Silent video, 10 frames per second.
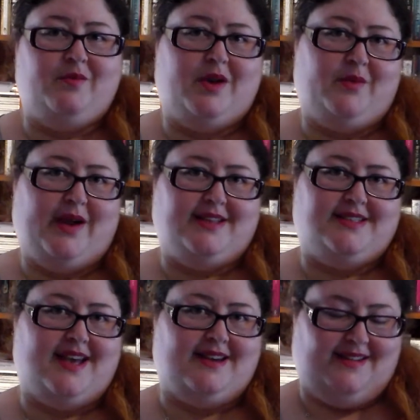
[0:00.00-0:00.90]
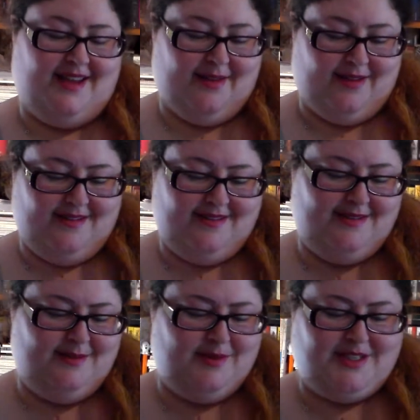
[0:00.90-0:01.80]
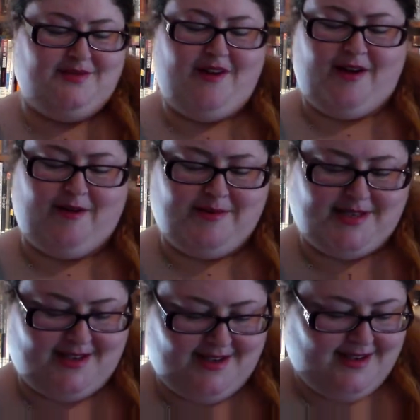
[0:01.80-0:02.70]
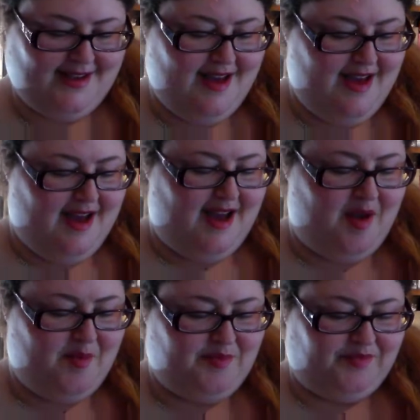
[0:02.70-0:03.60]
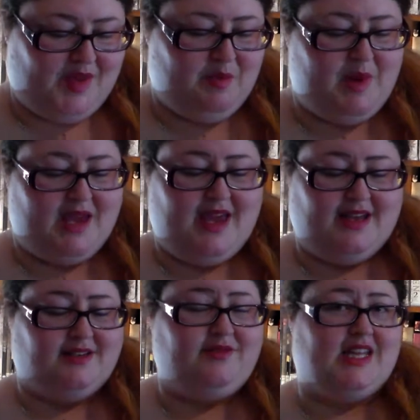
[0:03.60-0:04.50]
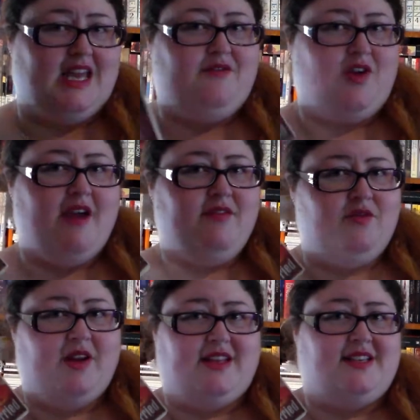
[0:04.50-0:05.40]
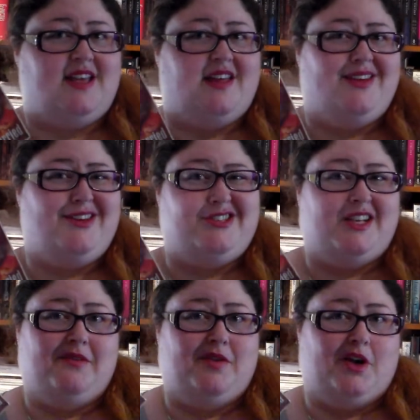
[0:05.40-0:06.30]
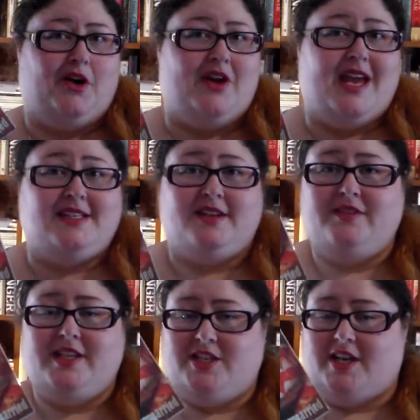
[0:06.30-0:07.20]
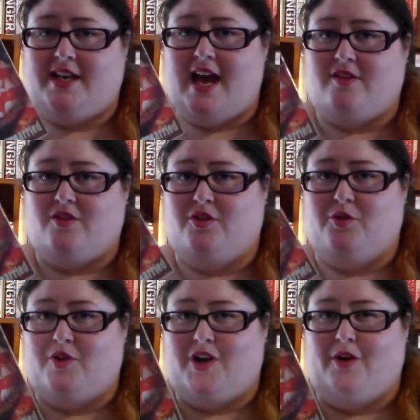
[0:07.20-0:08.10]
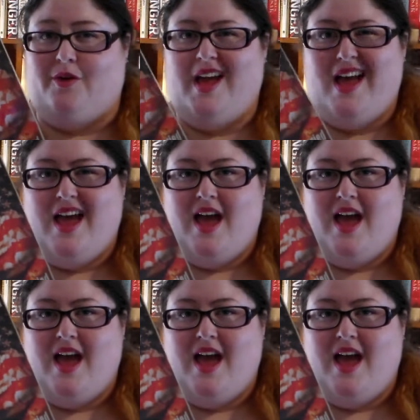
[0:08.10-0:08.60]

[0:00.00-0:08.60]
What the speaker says: in one way and sad in the other, which is very cryptic. But yeah, definitely, if you haven't read this, I think you should give it a go, and definitely check it out on the audio.